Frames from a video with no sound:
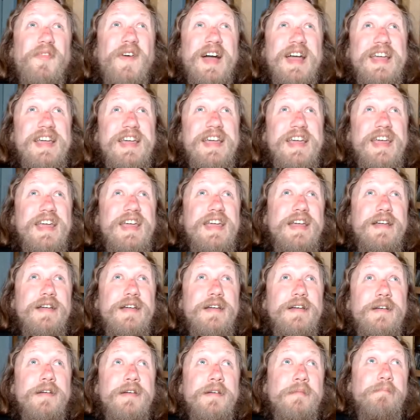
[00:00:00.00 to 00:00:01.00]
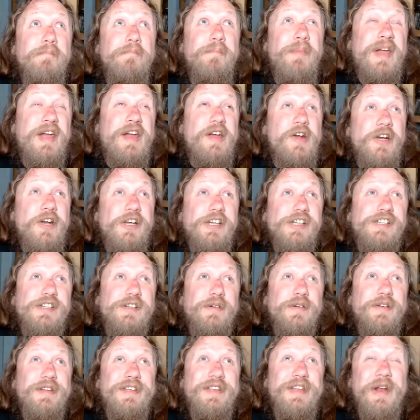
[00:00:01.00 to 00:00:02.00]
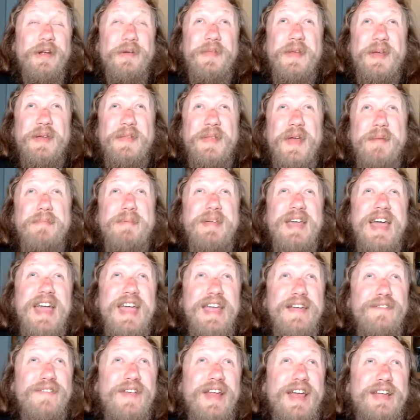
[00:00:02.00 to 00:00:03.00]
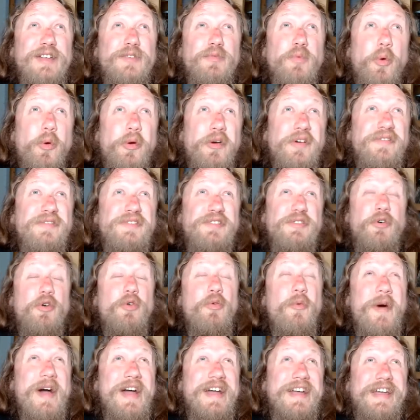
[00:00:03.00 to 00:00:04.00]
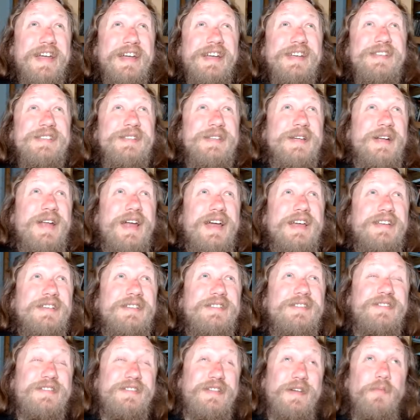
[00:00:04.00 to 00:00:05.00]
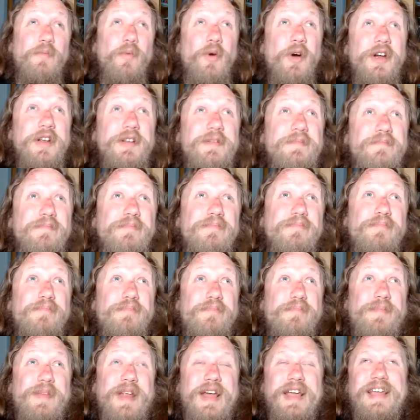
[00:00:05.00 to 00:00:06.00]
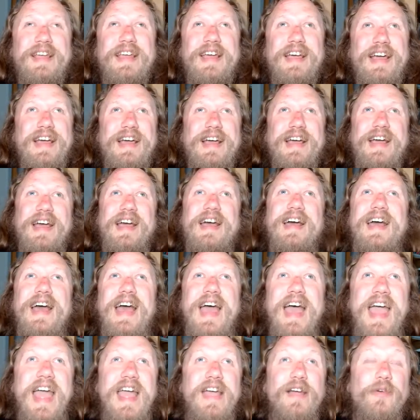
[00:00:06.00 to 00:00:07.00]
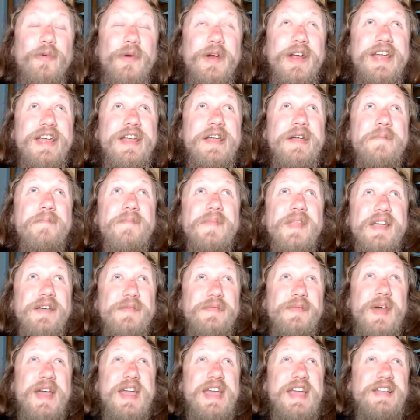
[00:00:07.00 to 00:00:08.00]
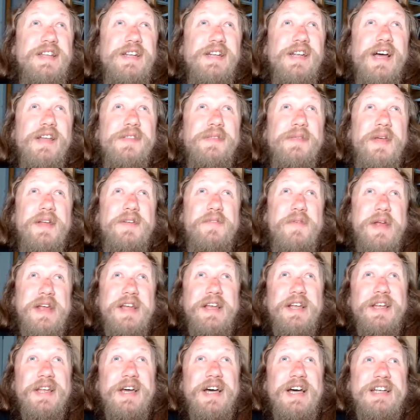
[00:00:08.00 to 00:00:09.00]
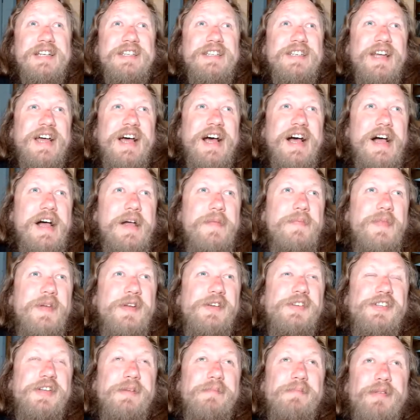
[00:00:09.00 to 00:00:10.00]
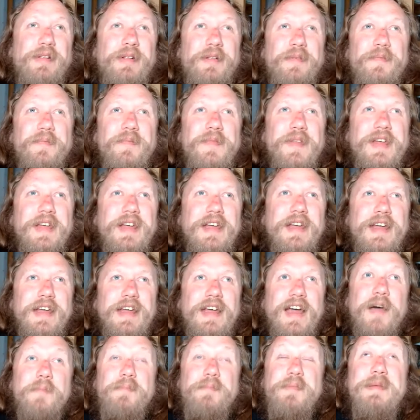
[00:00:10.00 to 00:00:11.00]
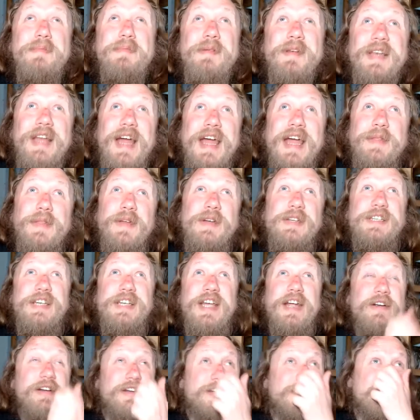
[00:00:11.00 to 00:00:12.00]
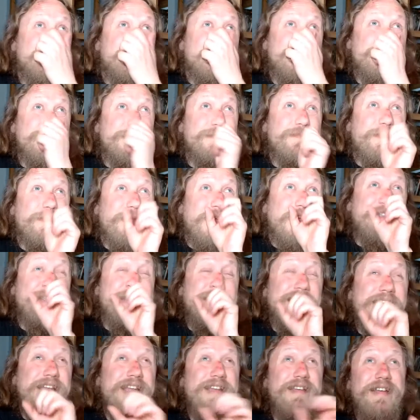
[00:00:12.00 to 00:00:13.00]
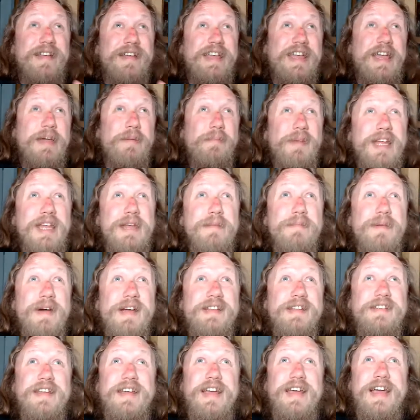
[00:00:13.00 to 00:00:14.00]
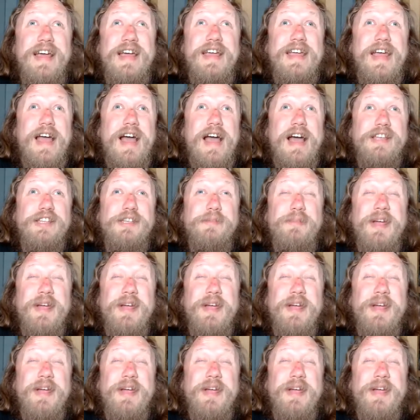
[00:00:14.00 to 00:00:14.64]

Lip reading: Viking bears. You know, they behave like dwarves or Vikings. They're like somewhat like angry. They eat a lot, they drink a lot, and they're simple. And people like those characters. It's like Gimli, but as a